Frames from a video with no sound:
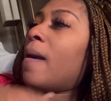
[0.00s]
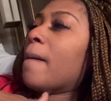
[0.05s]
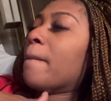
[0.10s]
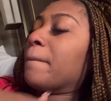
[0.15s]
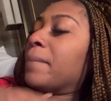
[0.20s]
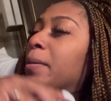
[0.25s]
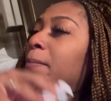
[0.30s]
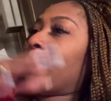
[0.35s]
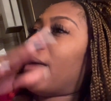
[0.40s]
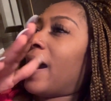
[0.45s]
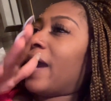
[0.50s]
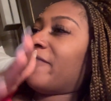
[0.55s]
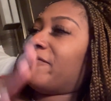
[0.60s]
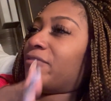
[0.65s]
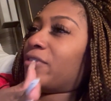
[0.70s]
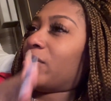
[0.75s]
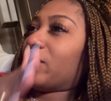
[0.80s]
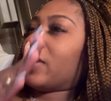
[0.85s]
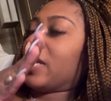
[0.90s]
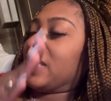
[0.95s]
But my
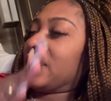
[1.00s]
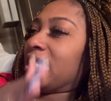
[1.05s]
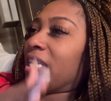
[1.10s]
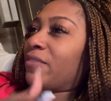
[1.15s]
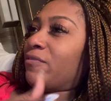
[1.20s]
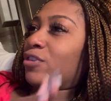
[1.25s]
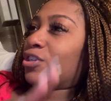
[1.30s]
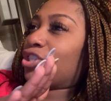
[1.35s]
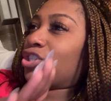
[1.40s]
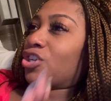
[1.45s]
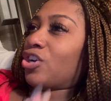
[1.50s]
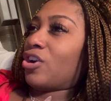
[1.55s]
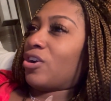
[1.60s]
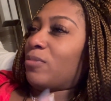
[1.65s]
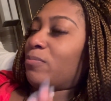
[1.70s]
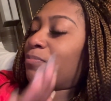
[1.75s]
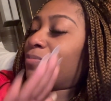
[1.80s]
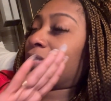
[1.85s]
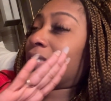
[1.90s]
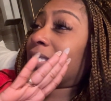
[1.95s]
phone has never
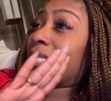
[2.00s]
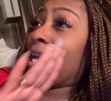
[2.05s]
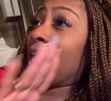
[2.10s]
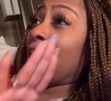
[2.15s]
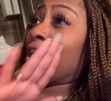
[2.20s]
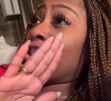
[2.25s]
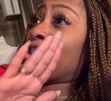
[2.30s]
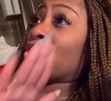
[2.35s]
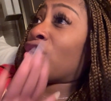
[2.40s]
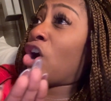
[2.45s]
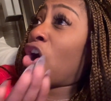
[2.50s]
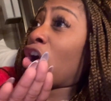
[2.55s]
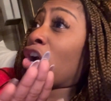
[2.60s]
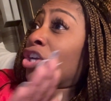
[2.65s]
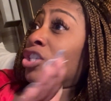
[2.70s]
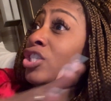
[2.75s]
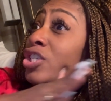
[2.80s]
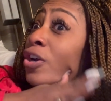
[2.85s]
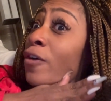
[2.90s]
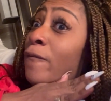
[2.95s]
stayed
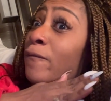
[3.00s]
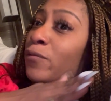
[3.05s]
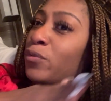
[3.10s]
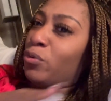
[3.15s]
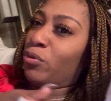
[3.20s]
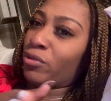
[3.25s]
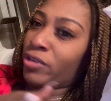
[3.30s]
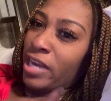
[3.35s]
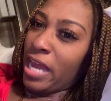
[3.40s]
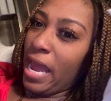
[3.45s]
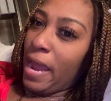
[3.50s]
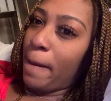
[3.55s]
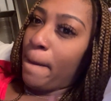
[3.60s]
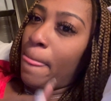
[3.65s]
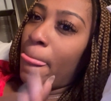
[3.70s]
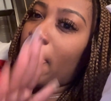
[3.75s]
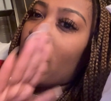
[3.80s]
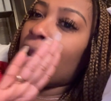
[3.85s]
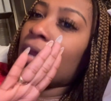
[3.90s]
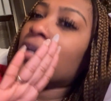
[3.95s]
charged a full day.
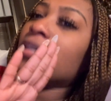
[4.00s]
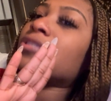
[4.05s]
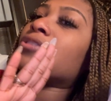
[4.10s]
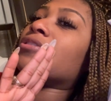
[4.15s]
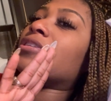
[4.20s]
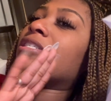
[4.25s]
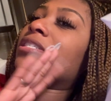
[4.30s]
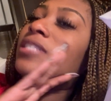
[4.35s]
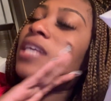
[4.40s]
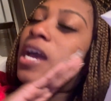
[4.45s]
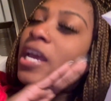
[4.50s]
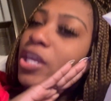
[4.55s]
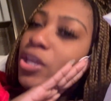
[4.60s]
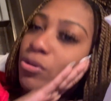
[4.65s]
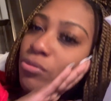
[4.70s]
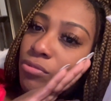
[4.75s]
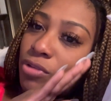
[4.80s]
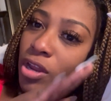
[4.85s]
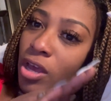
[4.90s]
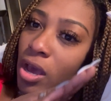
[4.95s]
So this is how
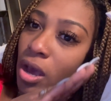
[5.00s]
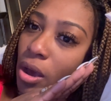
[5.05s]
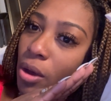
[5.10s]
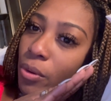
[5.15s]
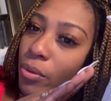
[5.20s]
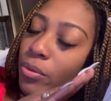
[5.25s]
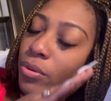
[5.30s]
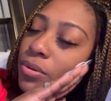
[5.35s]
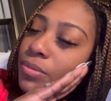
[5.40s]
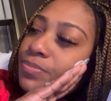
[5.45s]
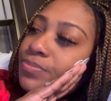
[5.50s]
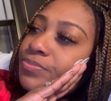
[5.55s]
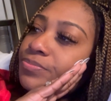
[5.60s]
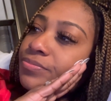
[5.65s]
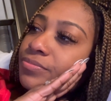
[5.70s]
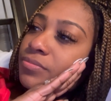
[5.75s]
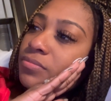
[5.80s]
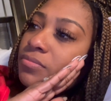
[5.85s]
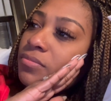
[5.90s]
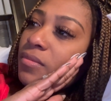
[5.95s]
you know
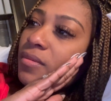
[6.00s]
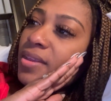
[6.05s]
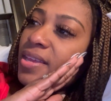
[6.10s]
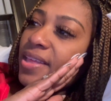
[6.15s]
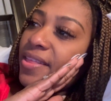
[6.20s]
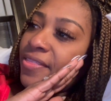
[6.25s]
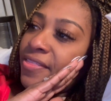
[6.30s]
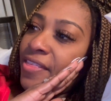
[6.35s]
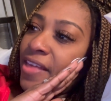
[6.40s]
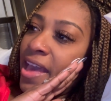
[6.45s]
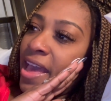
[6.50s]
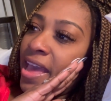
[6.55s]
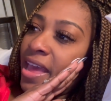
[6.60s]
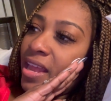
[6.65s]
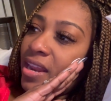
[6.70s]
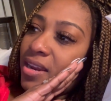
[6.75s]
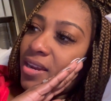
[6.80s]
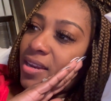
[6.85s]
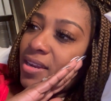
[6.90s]
that